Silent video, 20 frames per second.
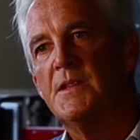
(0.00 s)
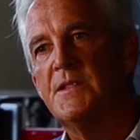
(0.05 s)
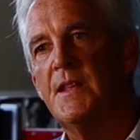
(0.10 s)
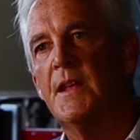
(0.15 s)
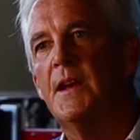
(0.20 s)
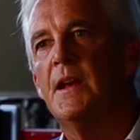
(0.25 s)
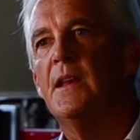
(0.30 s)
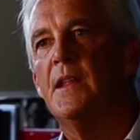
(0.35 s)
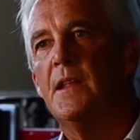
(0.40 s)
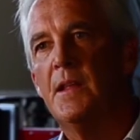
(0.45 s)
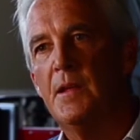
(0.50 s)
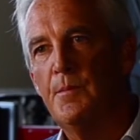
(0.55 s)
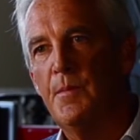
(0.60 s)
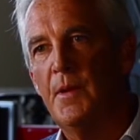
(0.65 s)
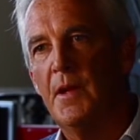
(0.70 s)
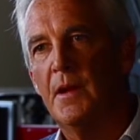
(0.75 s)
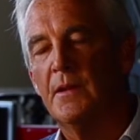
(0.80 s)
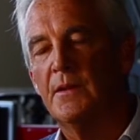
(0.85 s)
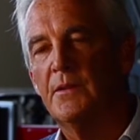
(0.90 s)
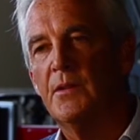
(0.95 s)
sent an
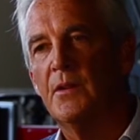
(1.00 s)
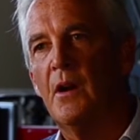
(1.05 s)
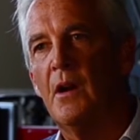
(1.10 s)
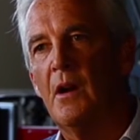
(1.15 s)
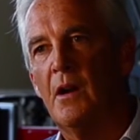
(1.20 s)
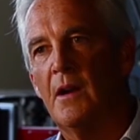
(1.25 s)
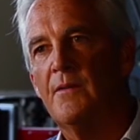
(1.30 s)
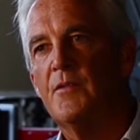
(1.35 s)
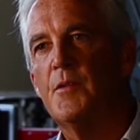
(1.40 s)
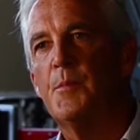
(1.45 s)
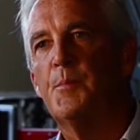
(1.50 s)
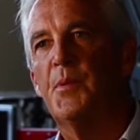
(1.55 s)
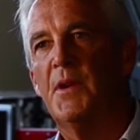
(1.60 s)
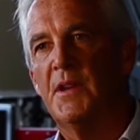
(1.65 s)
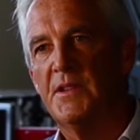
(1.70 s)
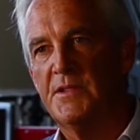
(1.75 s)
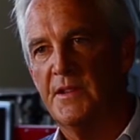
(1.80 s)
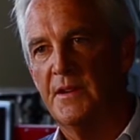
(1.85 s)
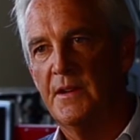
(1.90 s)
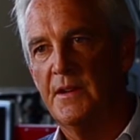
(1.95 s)
email to all of the
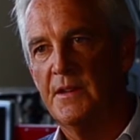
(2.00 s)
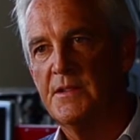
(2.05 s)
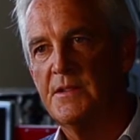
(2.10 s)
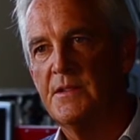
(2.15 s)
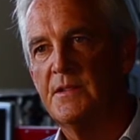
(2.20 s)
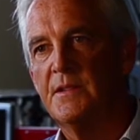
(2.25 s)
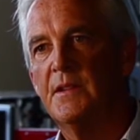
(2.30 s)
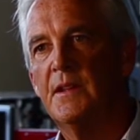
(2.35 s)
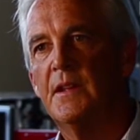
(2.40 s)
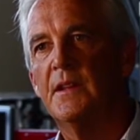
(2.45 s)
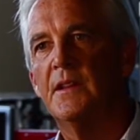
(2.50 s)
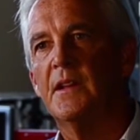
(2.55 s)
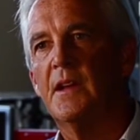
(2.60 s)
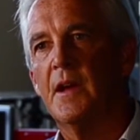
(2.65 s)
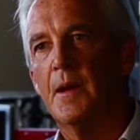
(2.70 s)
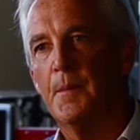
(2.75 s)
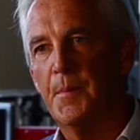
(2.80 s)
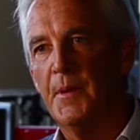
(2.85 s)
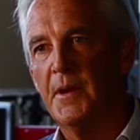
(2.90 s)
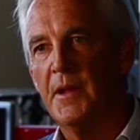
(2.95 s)
presidents in the
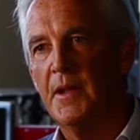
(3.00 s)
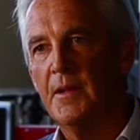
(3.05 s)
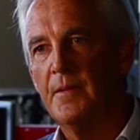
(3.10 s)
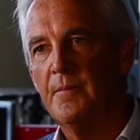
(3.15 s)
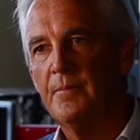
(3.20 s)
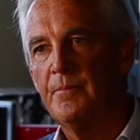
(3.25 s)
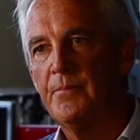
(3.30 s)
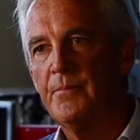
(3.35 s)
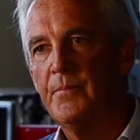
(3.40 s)
company